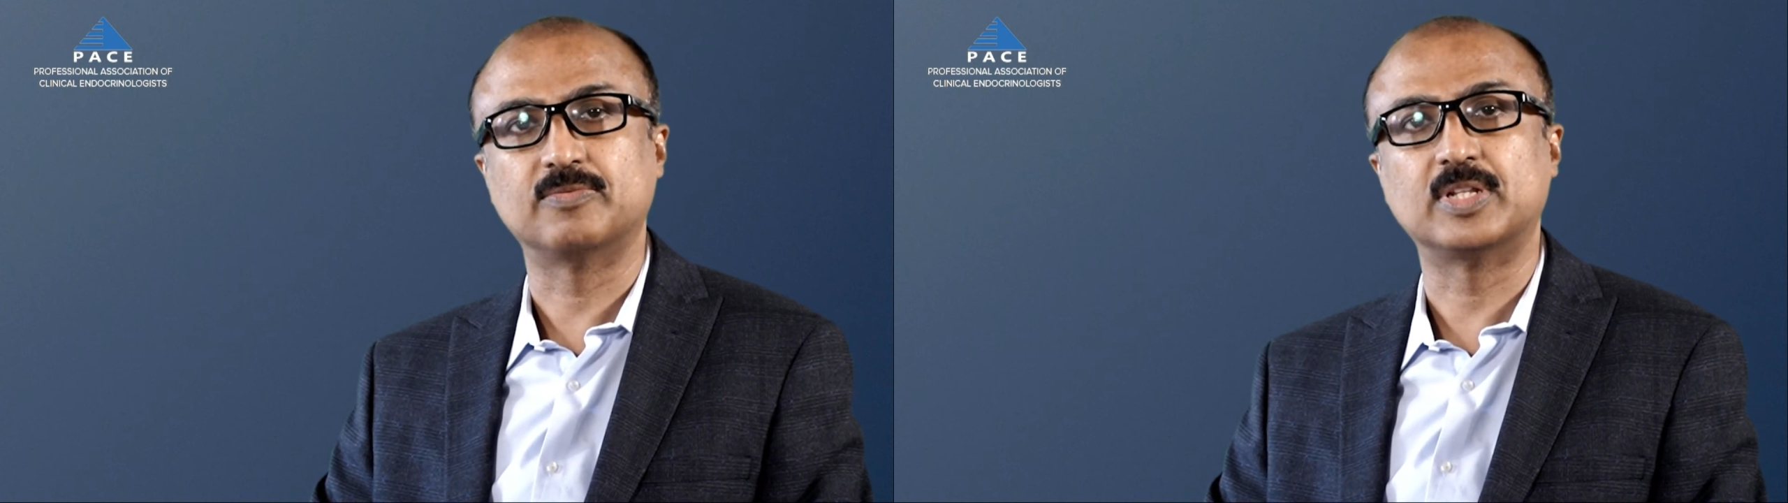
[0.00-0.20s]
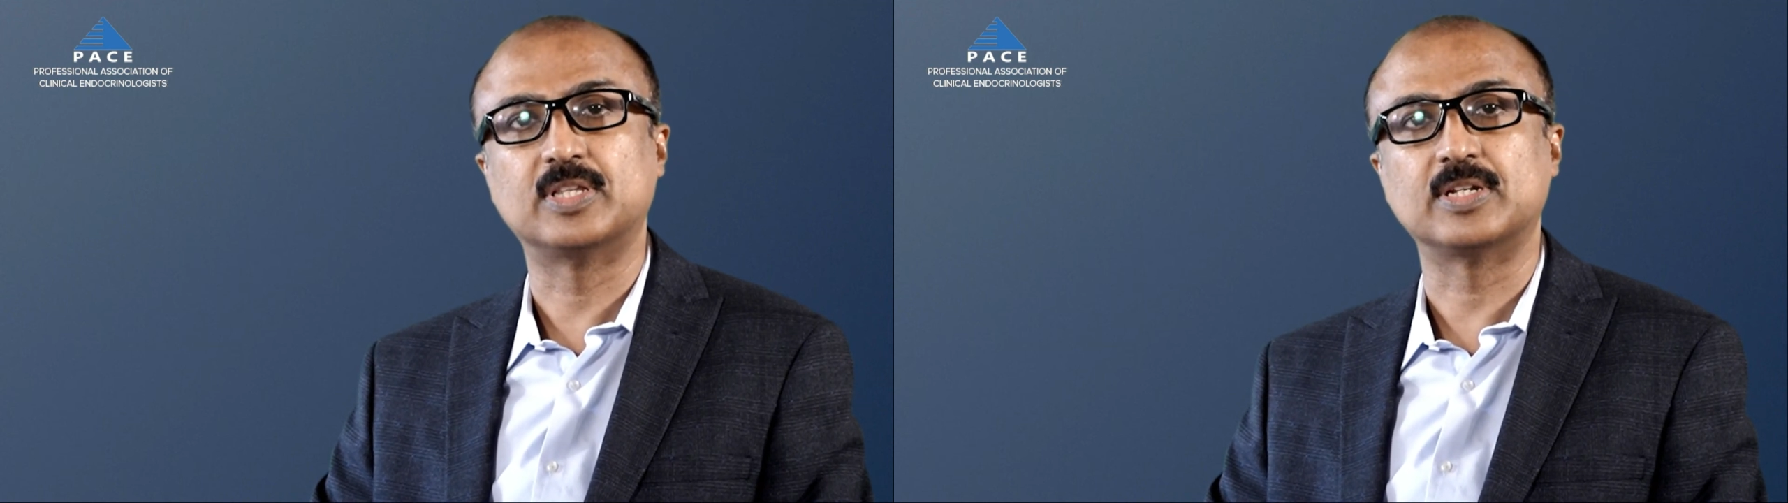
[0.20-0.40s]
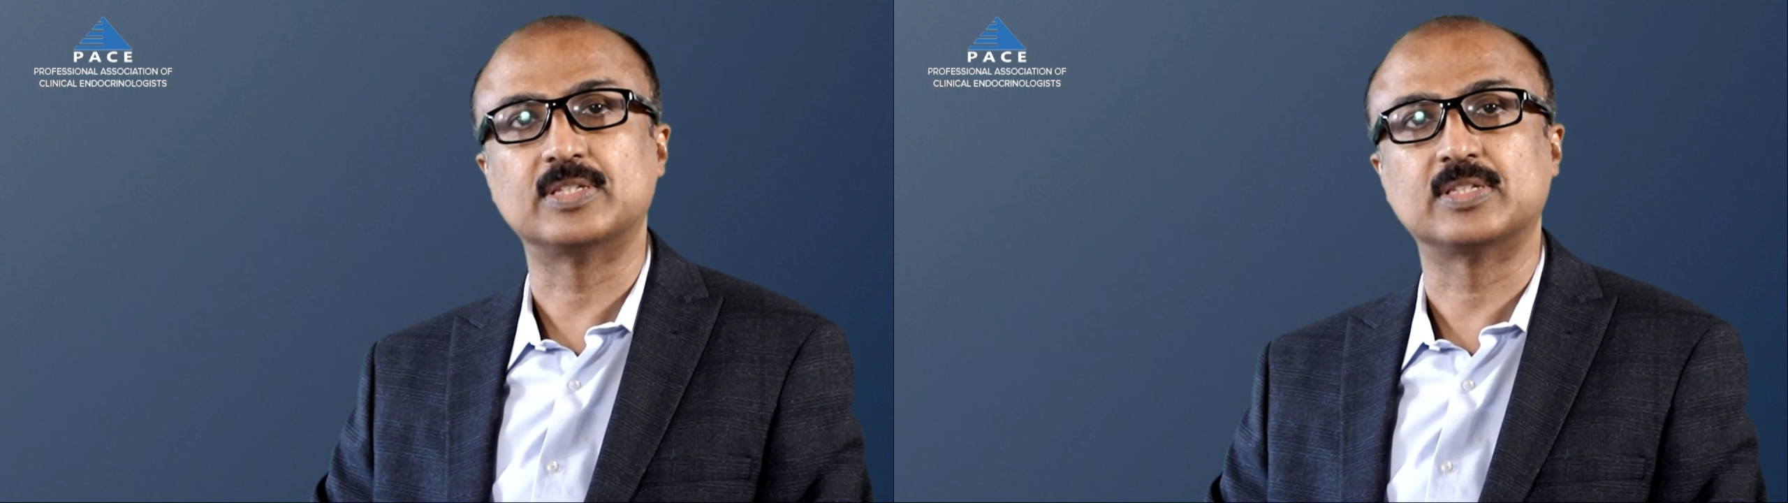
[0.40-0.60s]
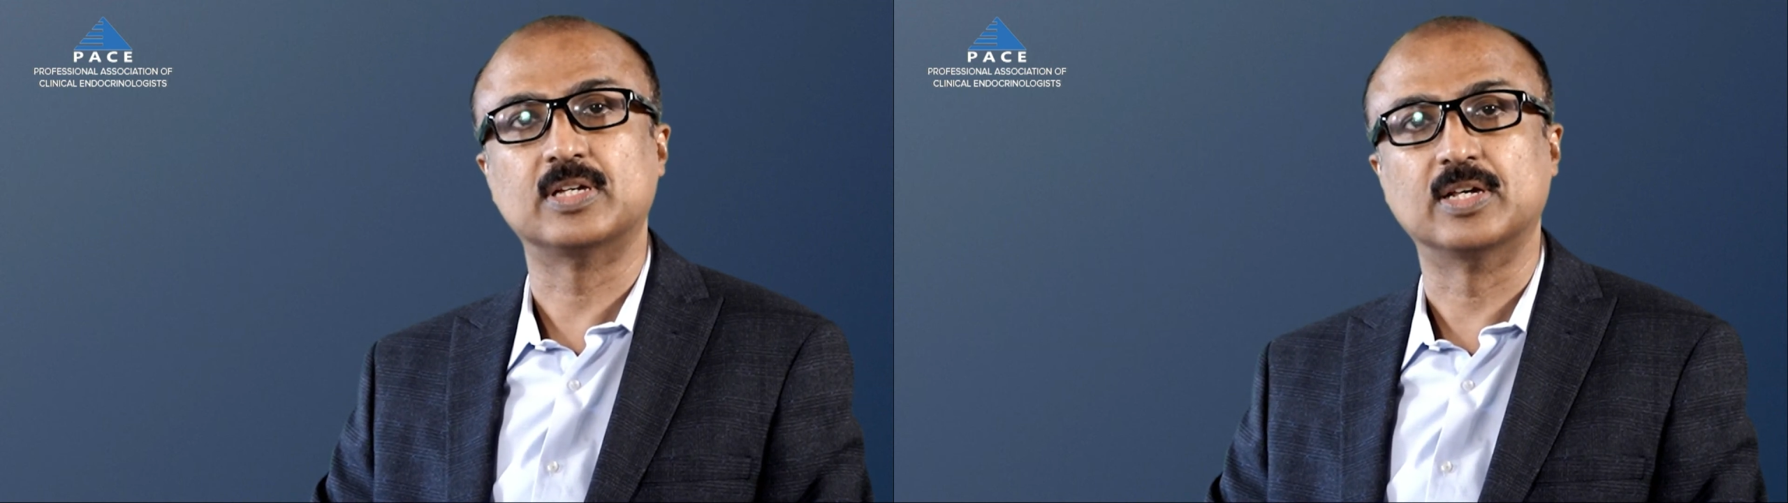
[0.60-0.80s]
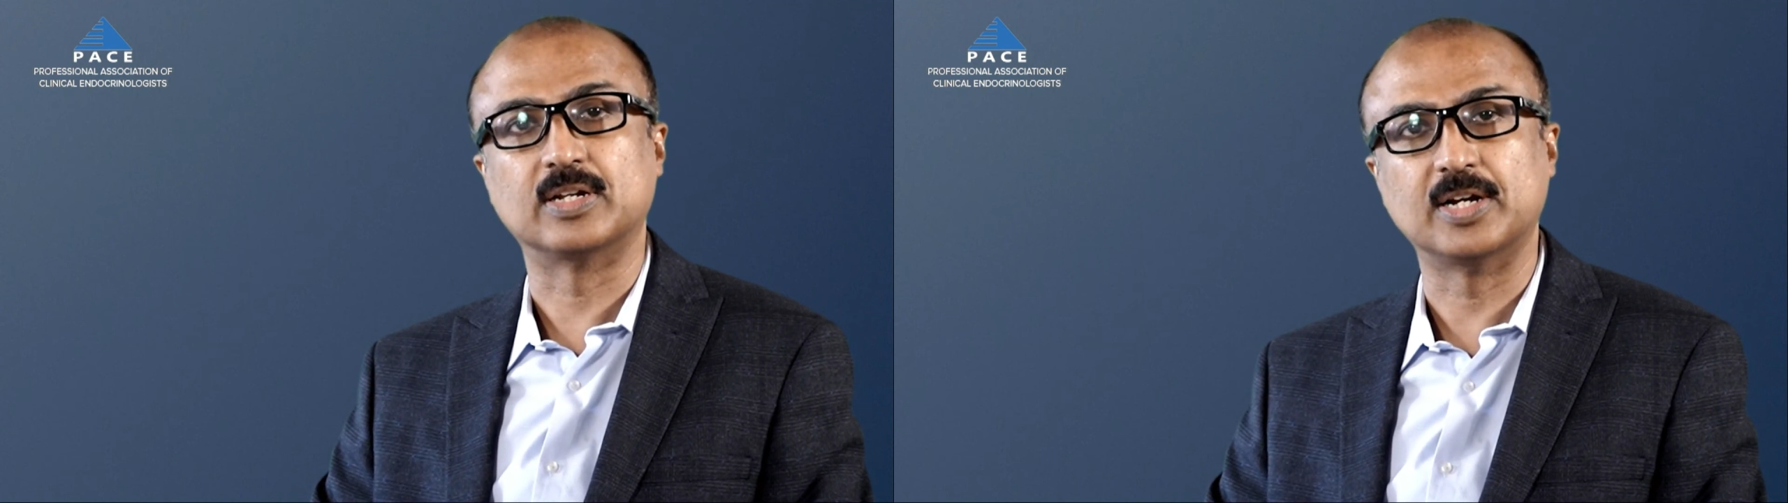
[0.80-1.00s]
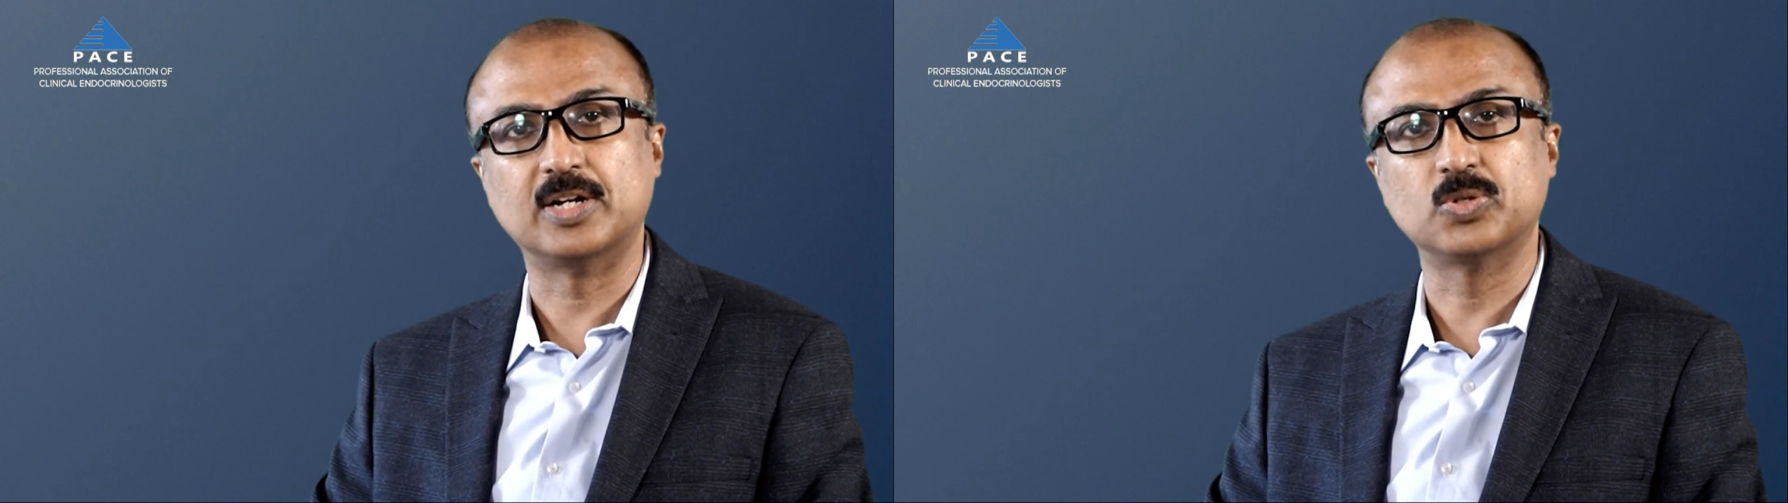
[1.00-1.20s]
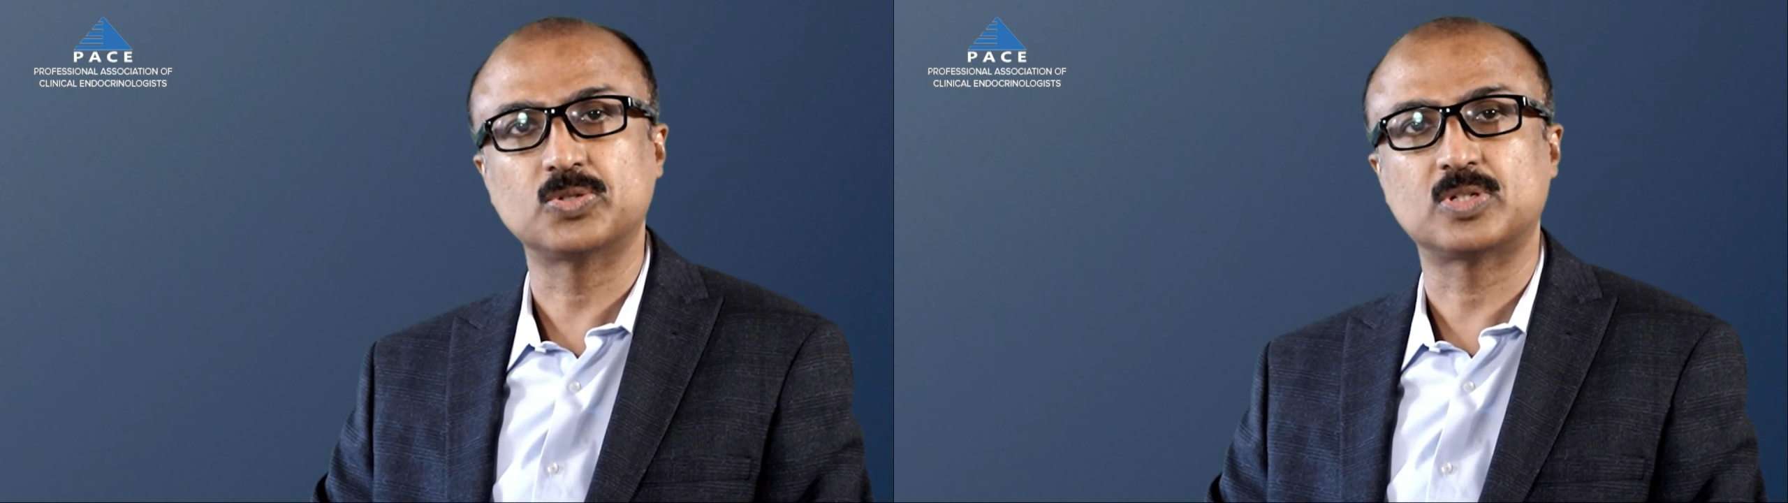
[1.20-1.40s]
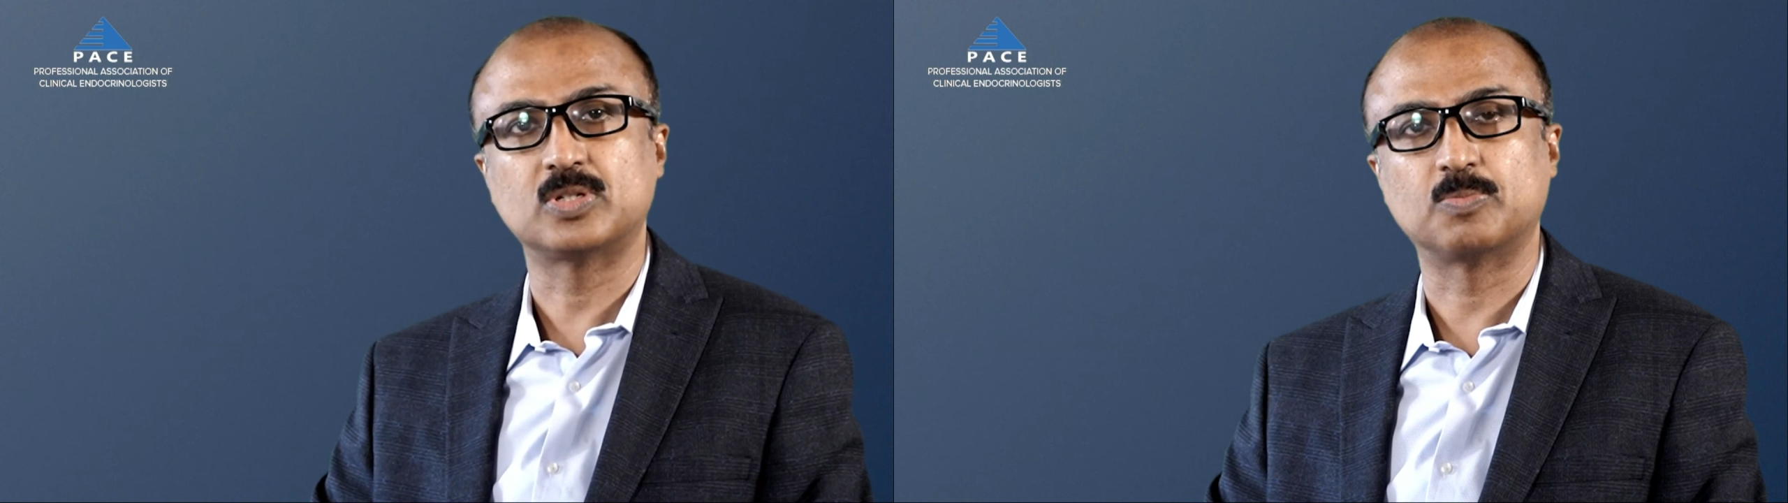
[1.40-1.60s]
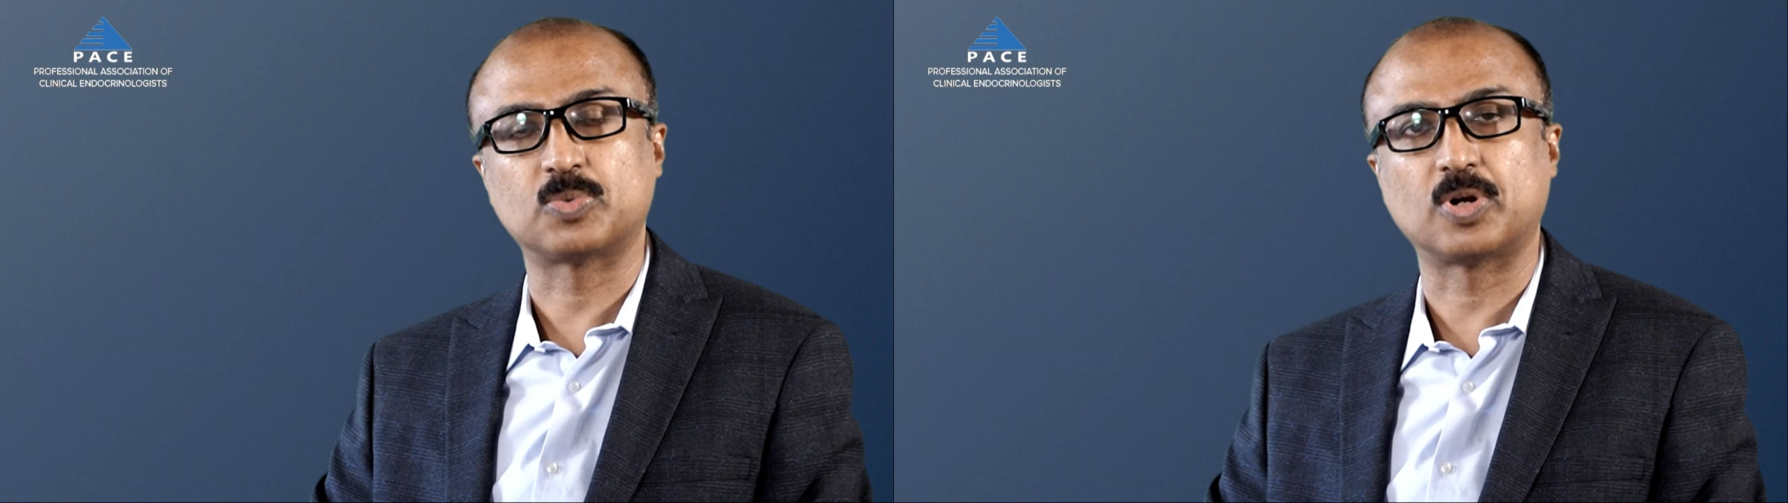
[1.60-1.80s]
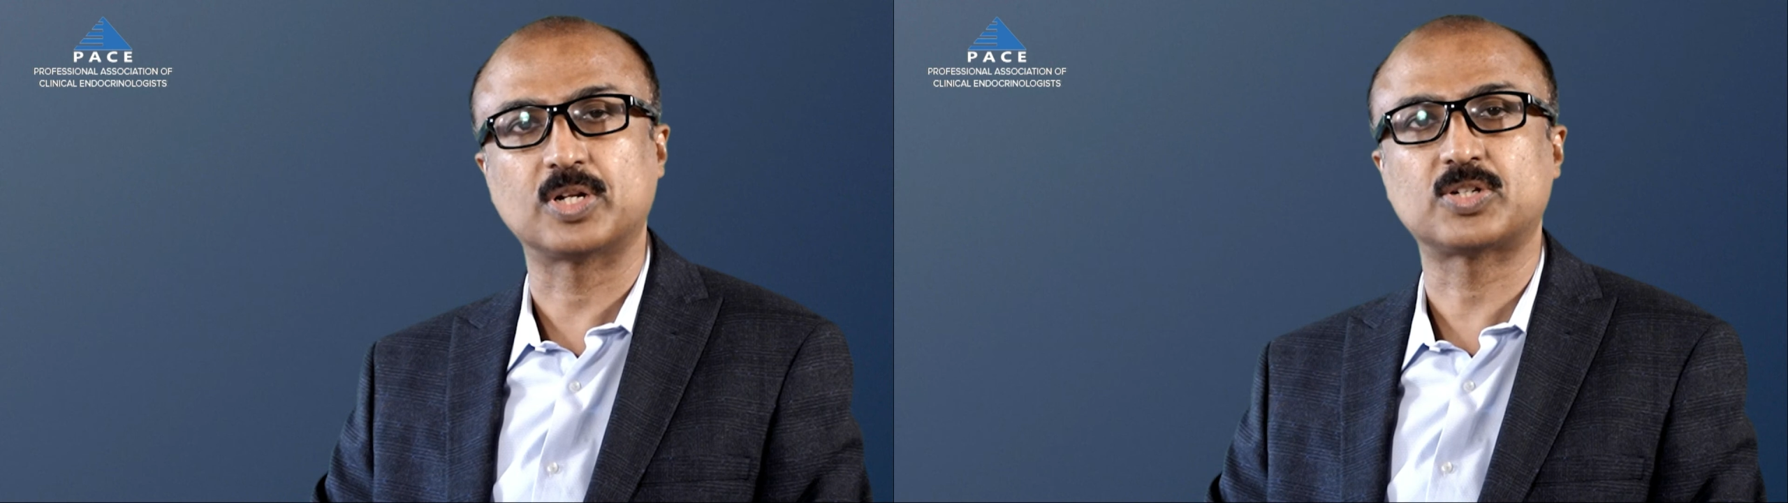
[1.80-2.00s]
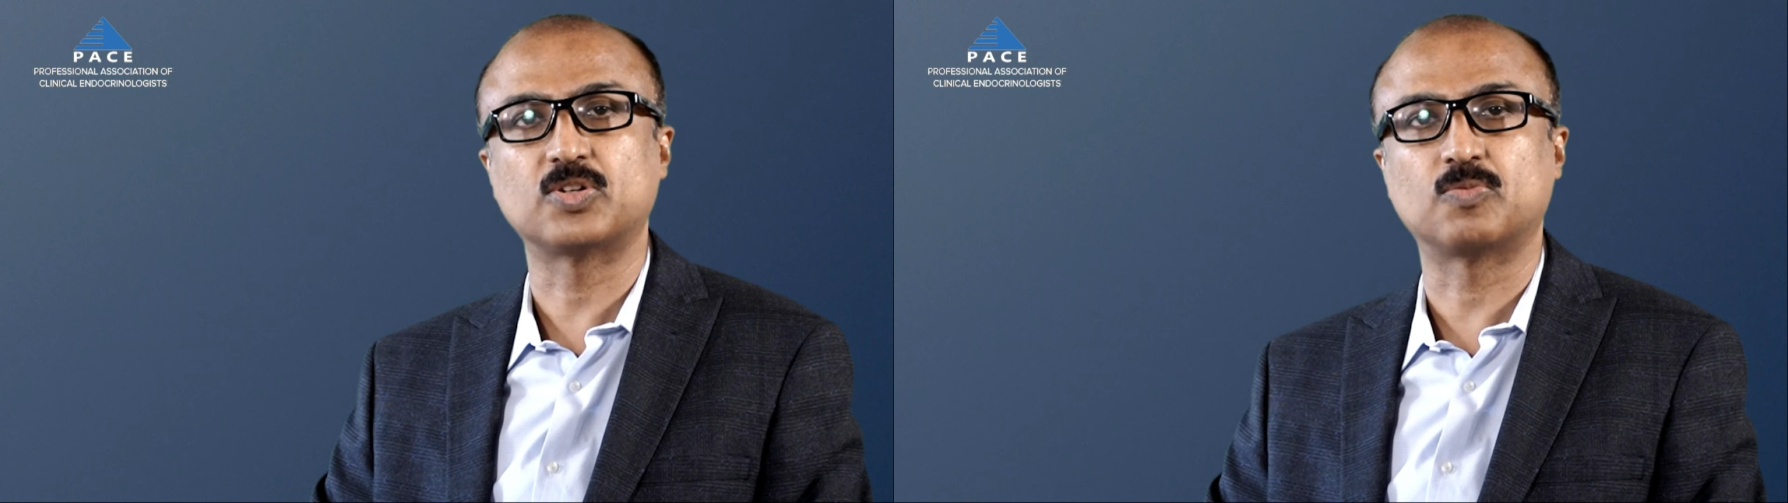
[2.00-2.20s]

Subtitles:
where there is reduced production